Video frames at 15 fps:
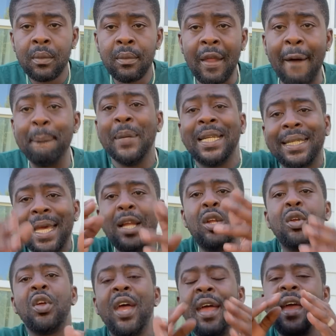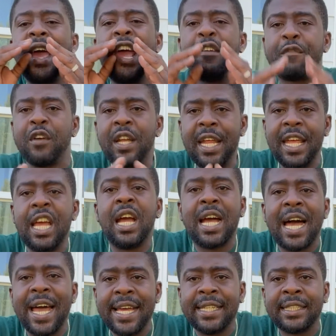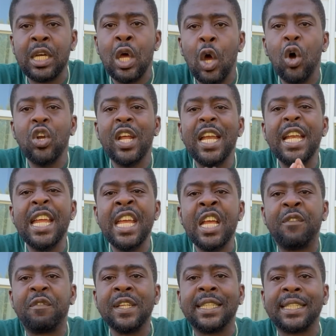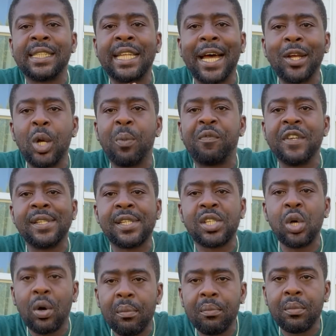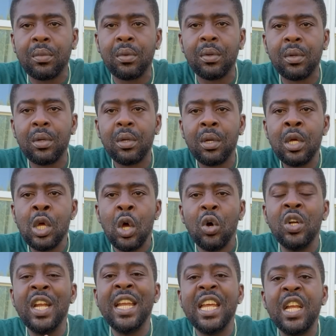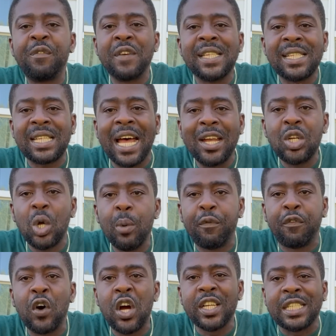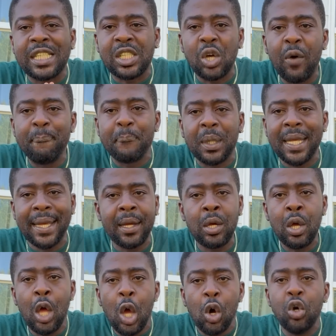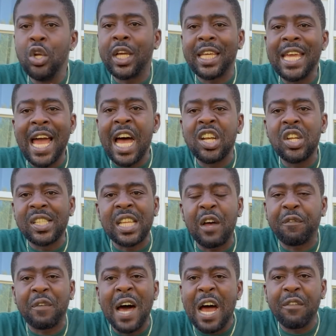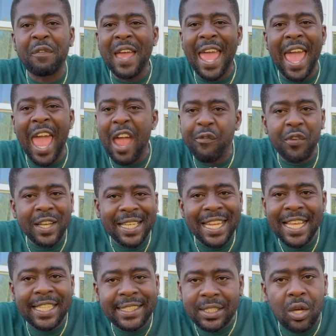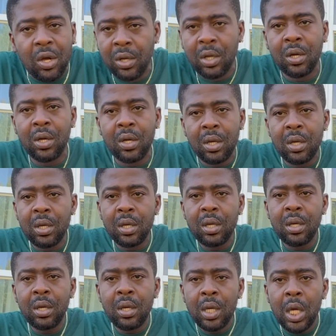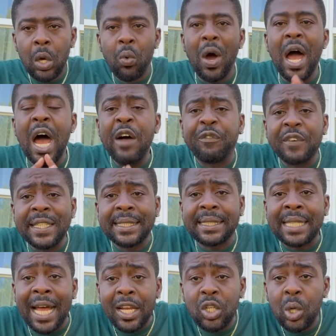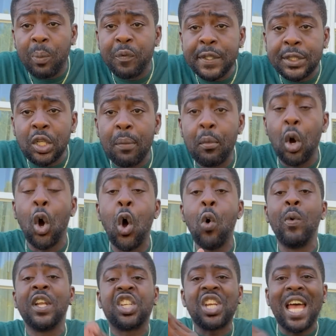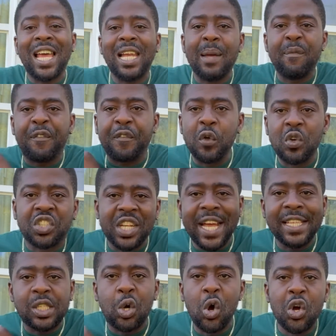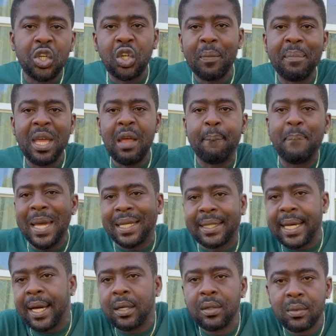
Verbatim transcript: I'm telling you every day, guys, on the need for stand up for something. On the need for stand up for something. On the can't just fall for everything, so we have to stand up for something. Our child and future is going to be better.